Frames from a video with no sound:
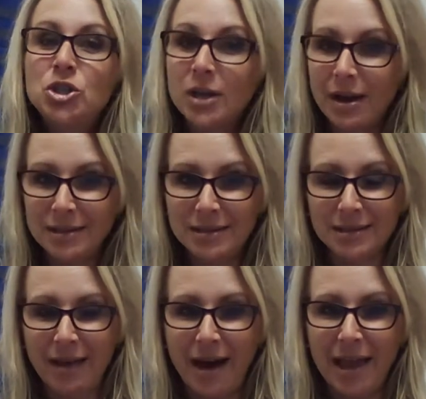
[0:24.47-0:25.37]
Just
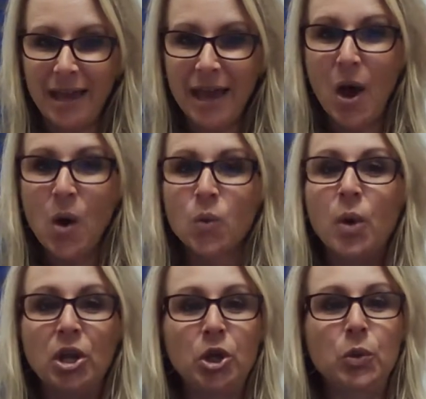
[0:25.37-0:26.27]
like
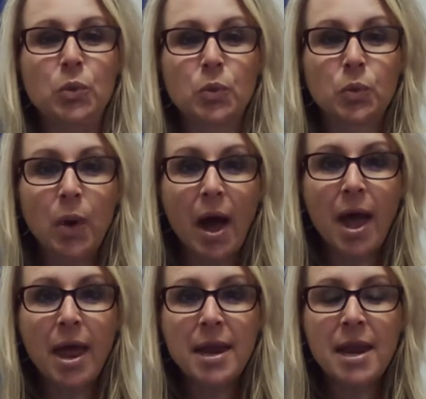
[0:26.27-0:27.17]
when you
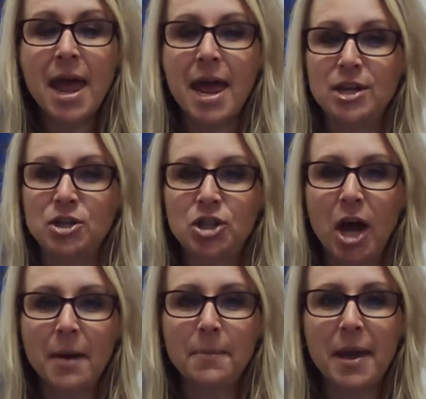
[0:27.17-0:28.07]
run and
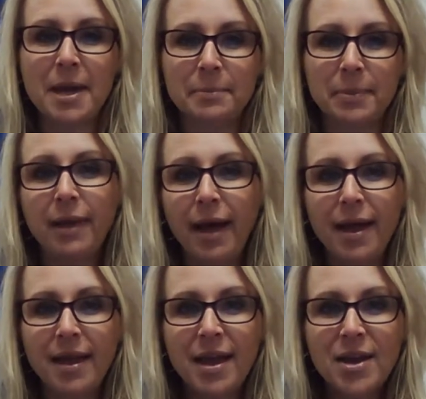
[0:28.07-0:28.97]
jump and
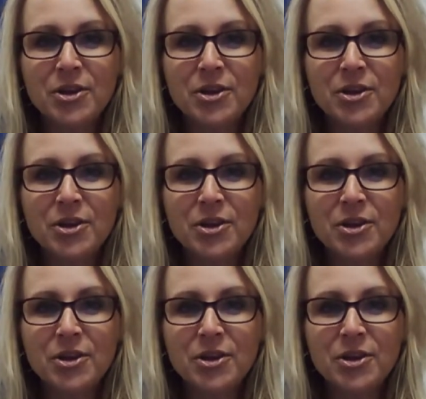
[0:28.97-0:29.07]
play,